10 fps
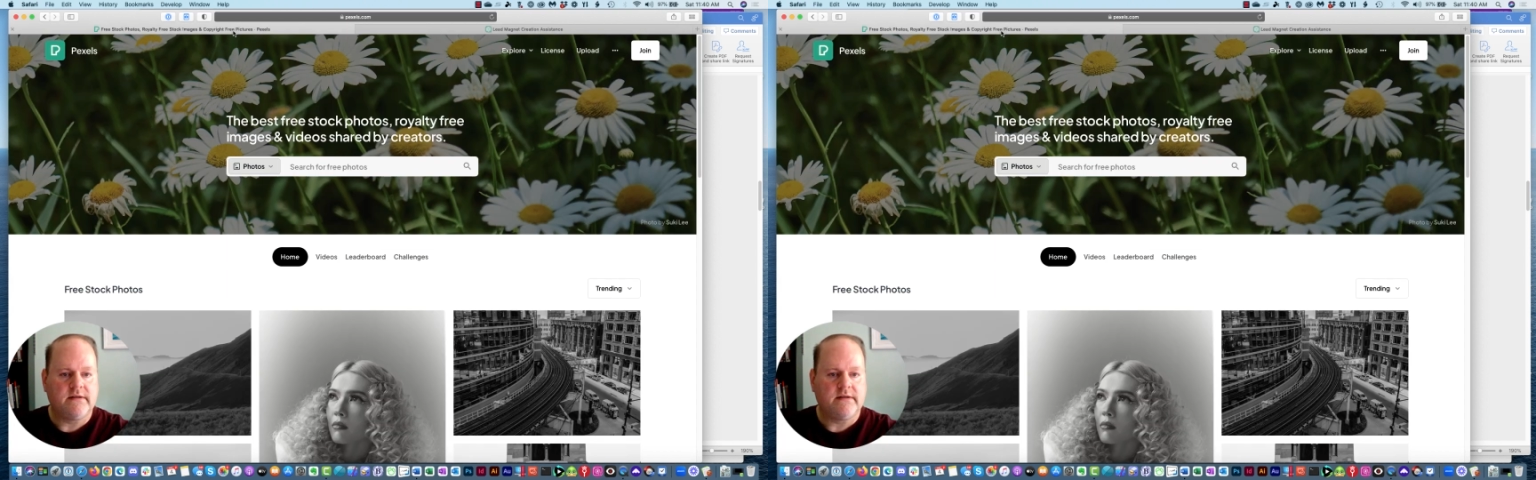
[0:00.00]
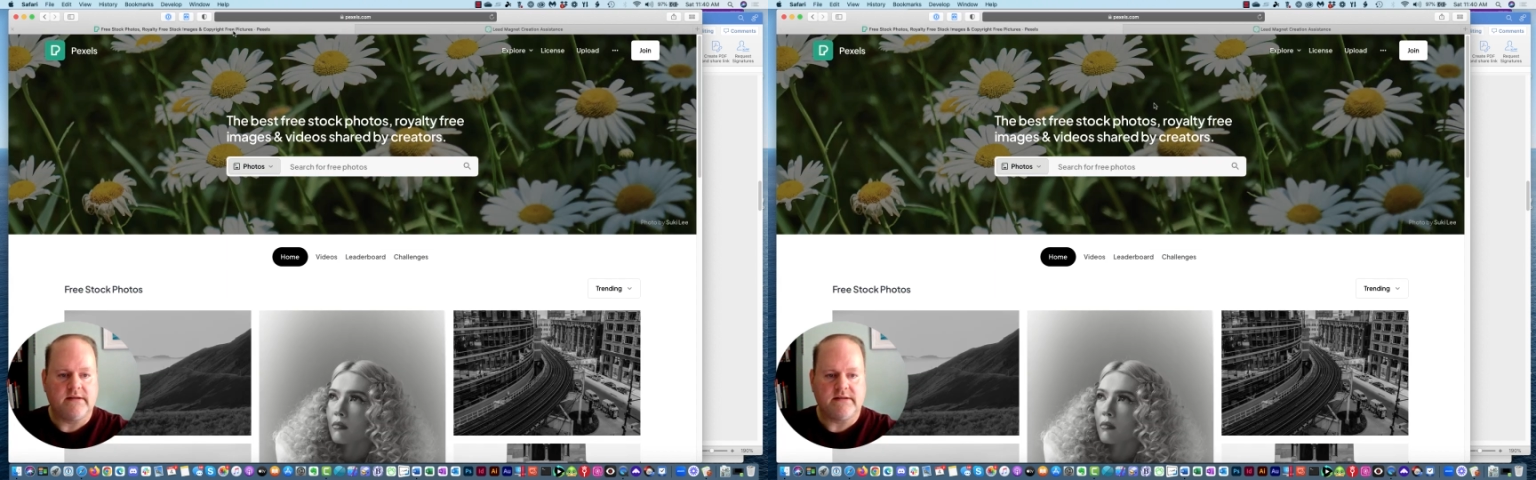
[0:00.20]

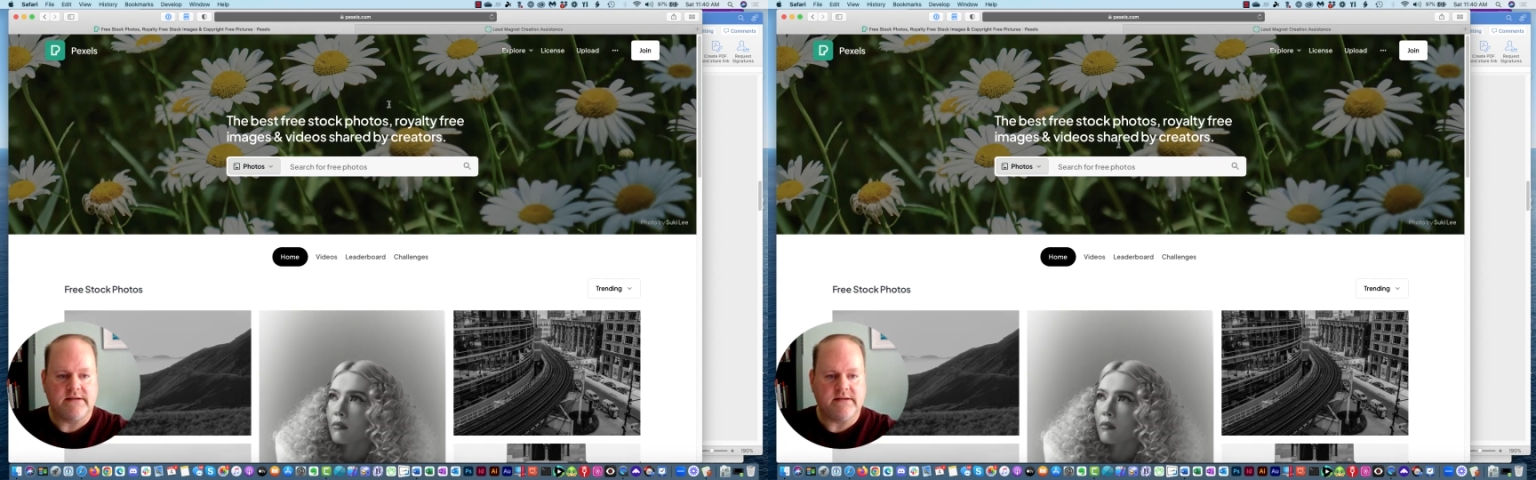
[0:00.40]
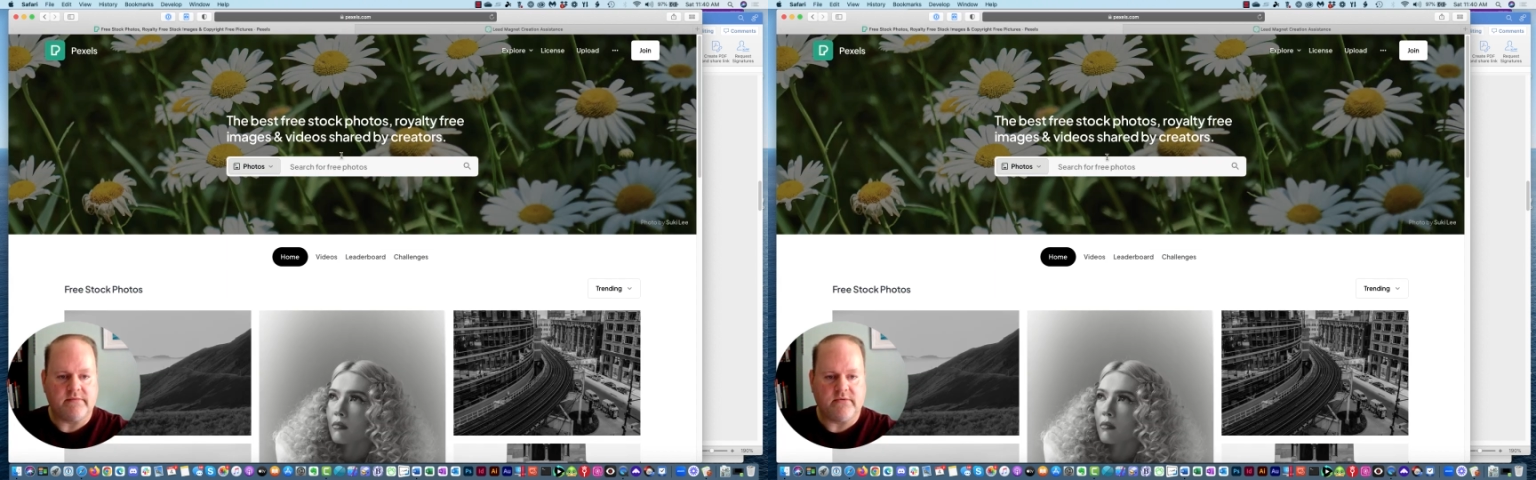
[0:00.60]
let's
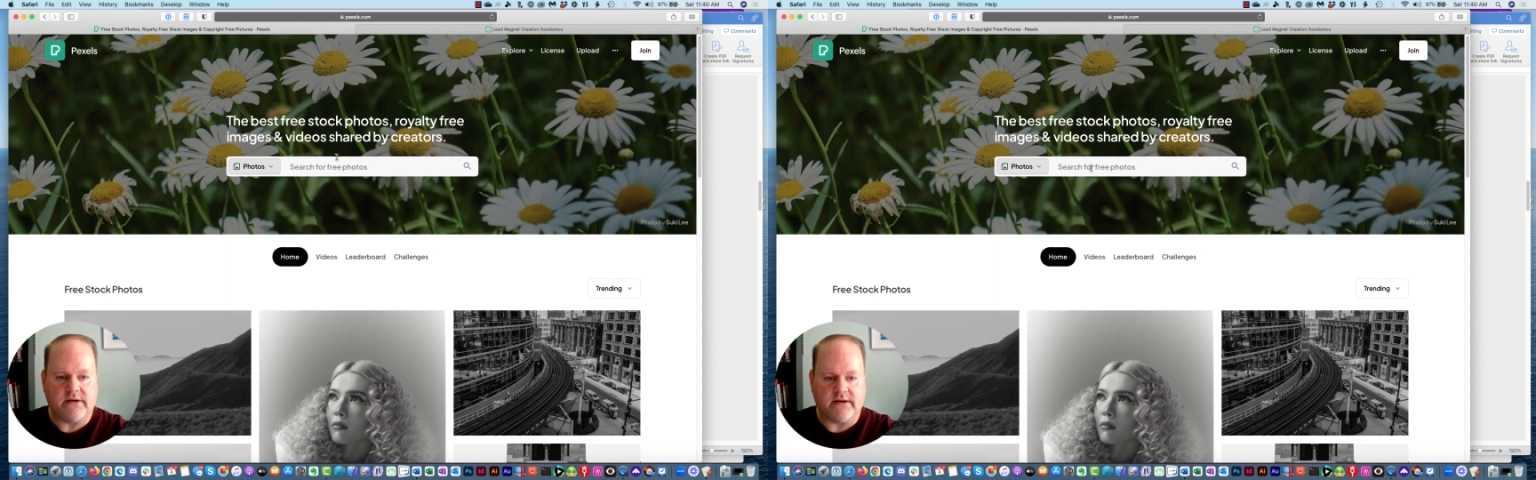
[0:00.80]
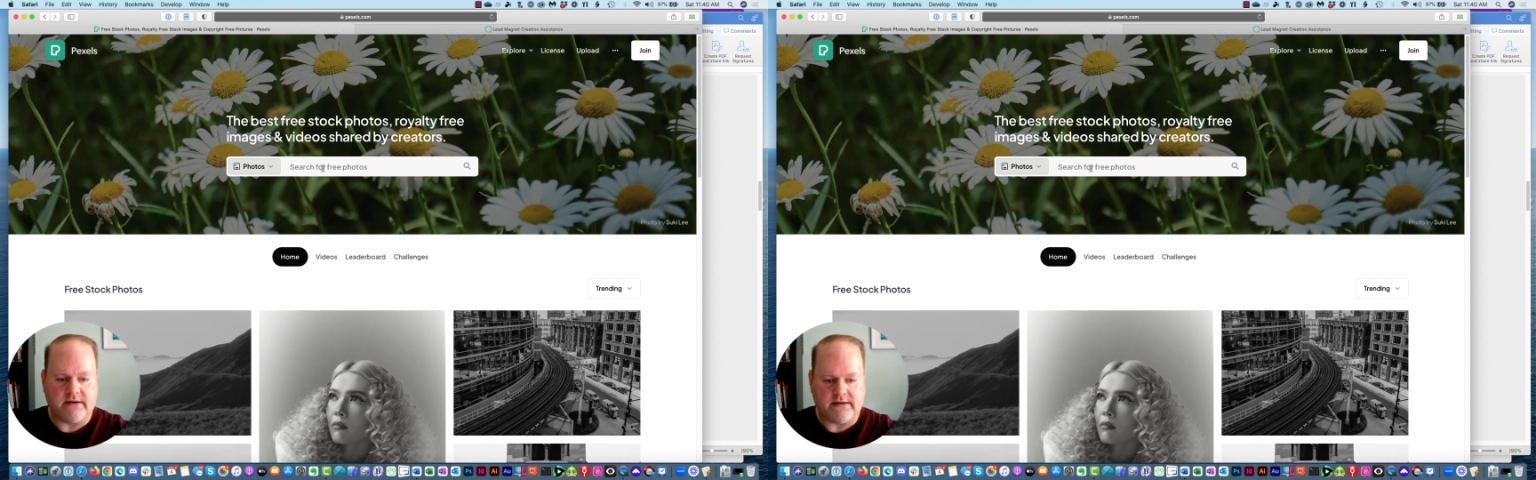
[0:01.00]
see, we're
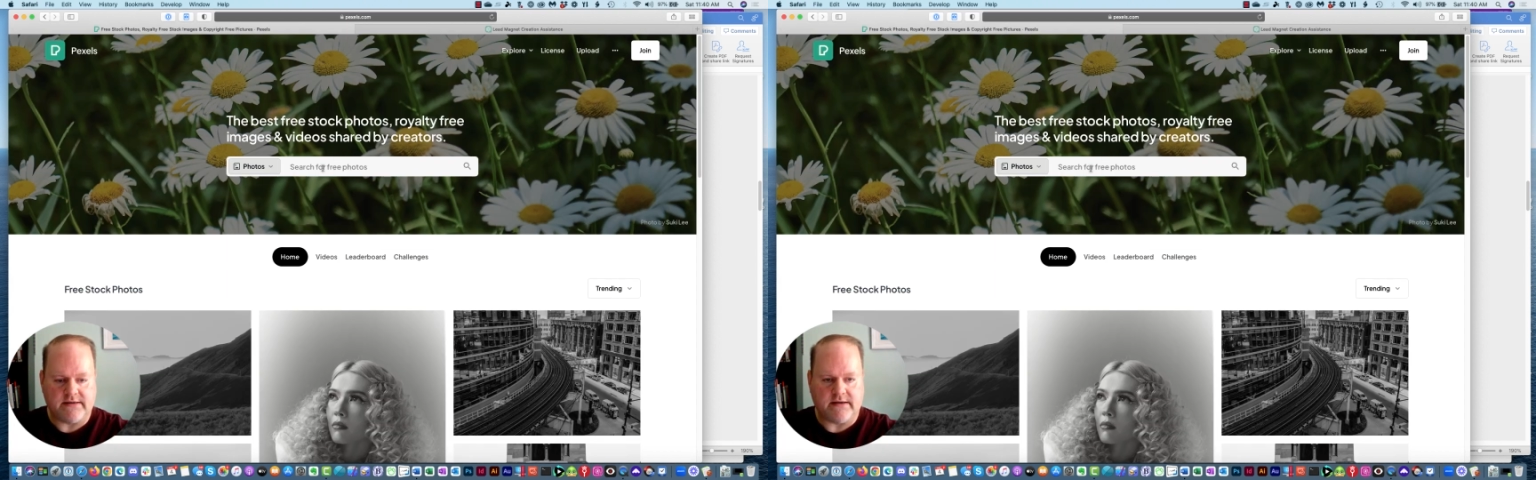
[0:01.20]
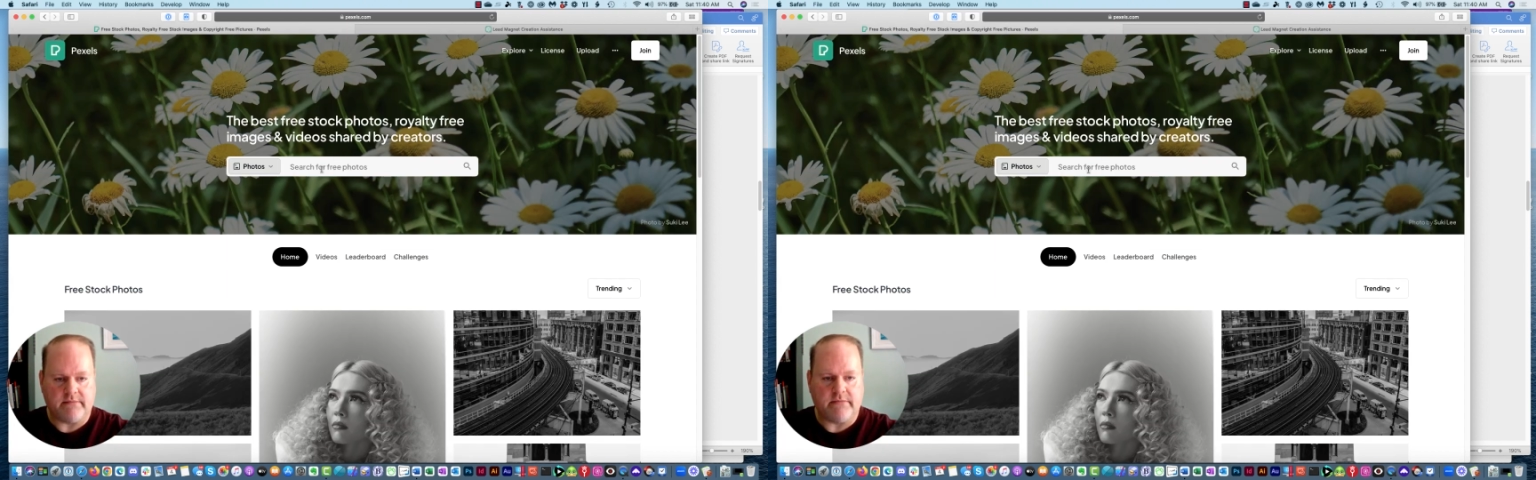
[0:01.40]
going to
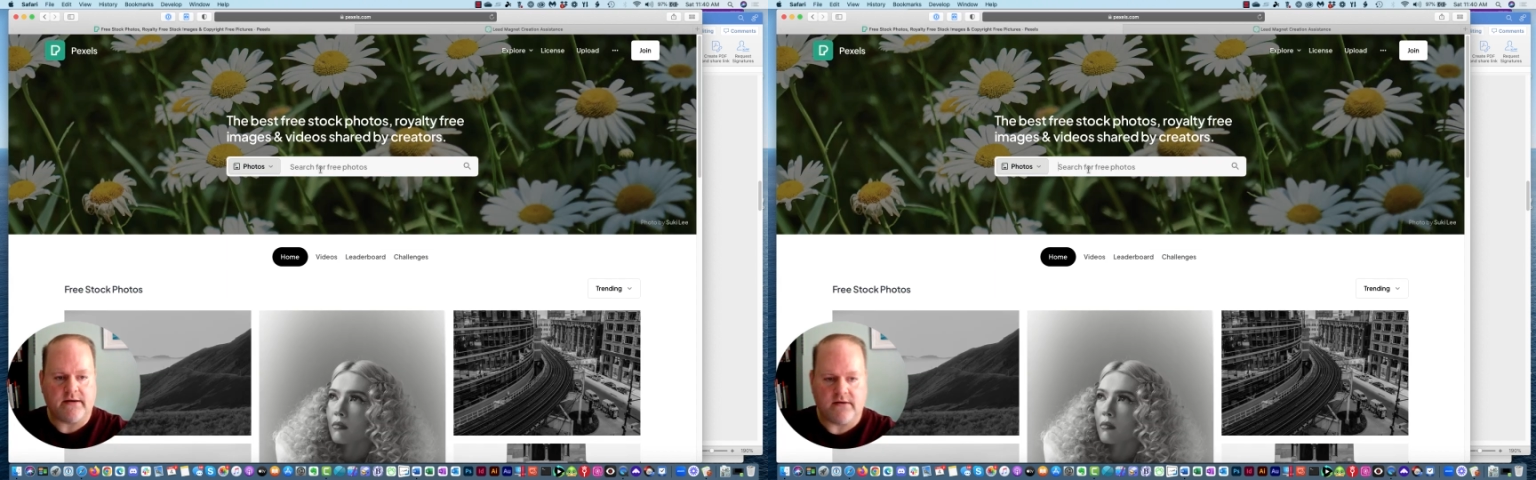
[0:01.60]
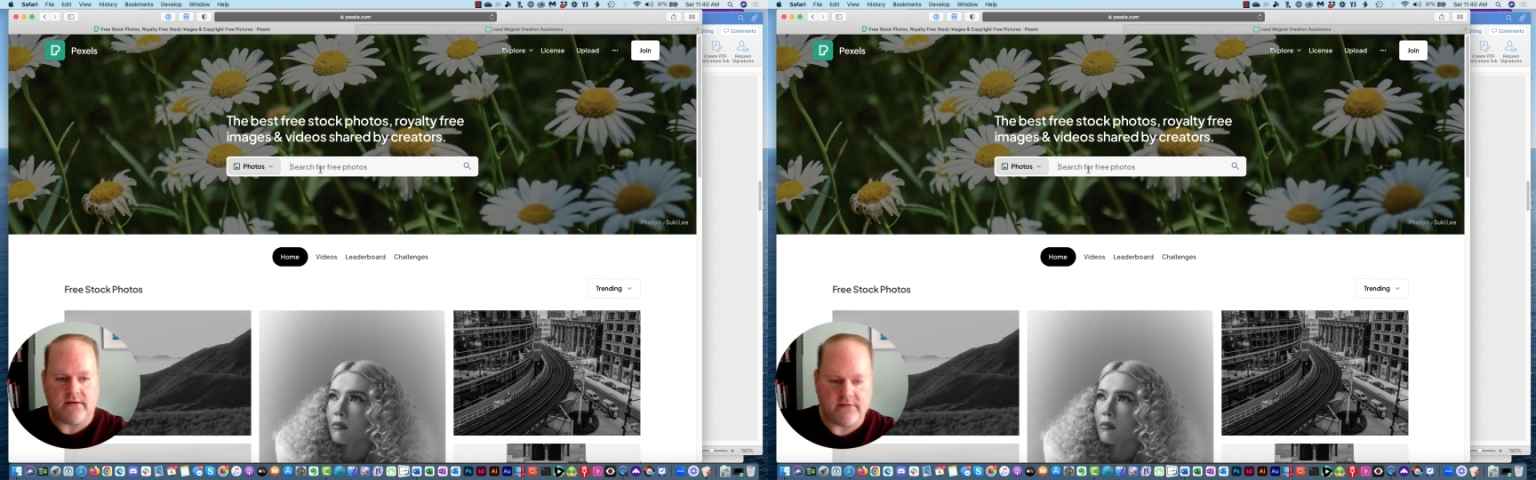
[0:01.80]
take a
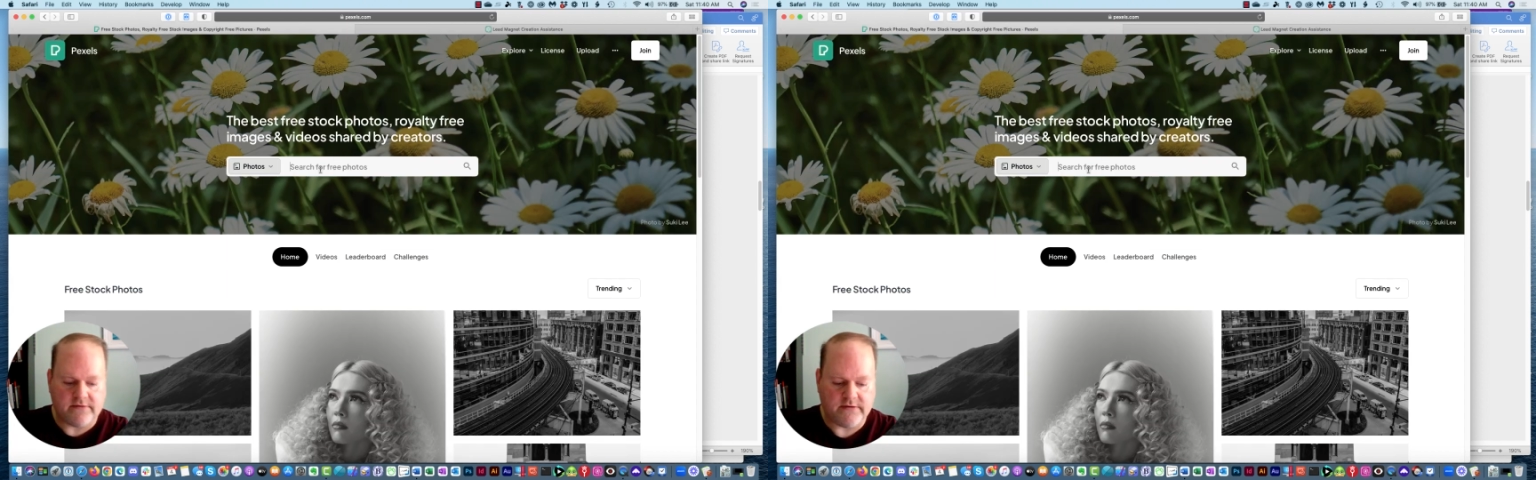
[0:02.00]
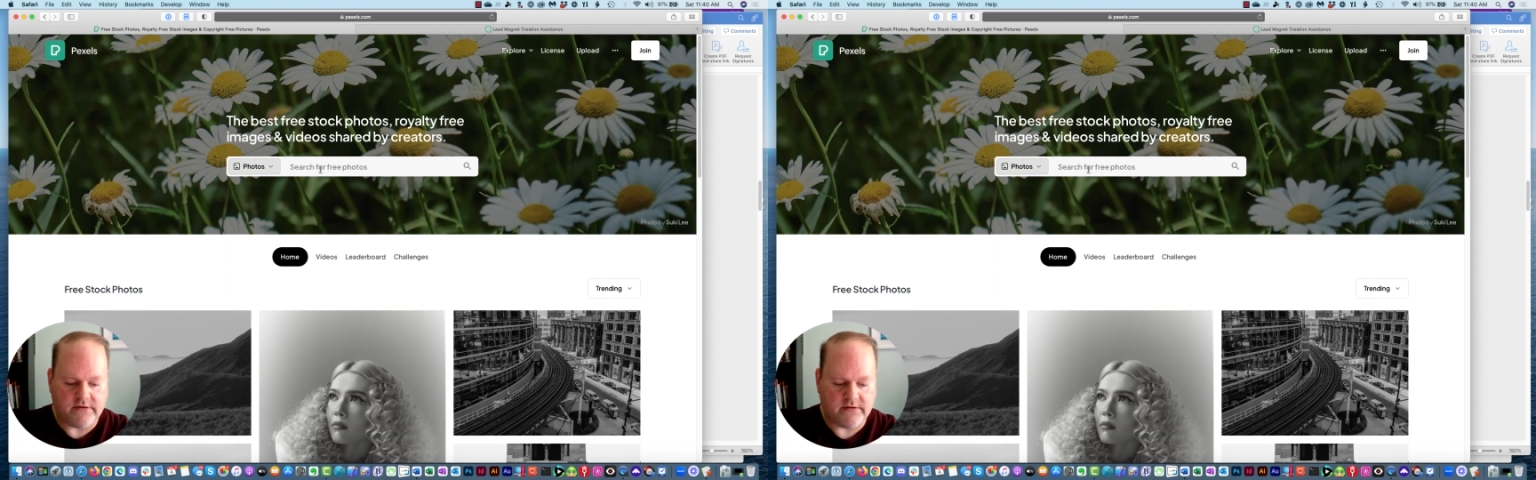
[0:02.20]
background
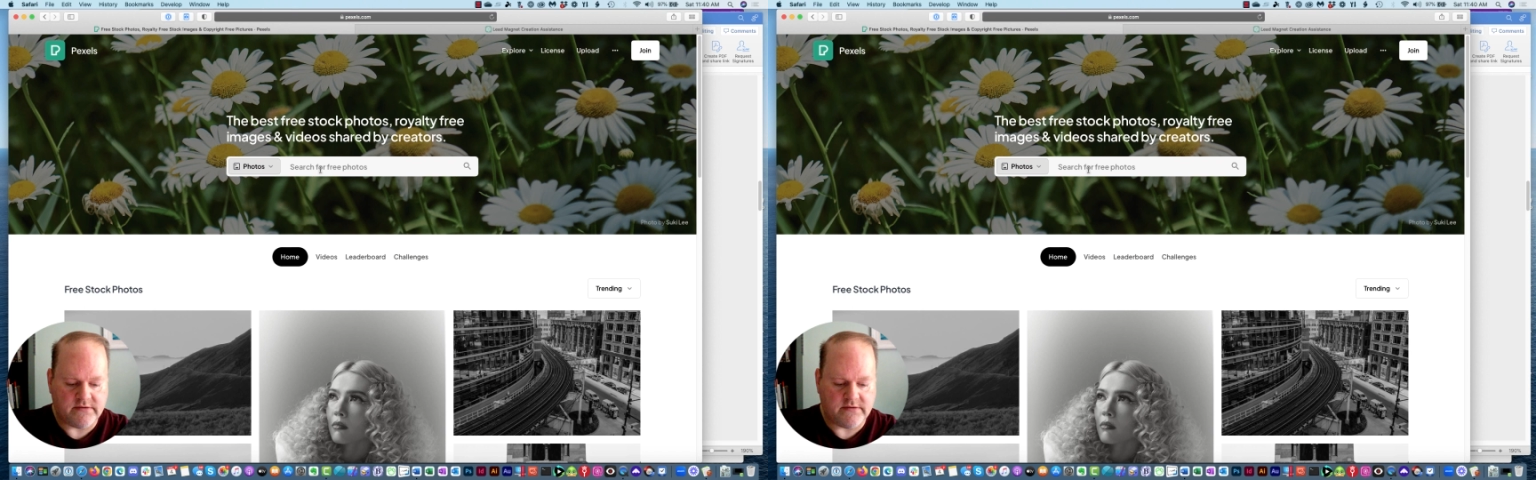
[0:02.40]
photo.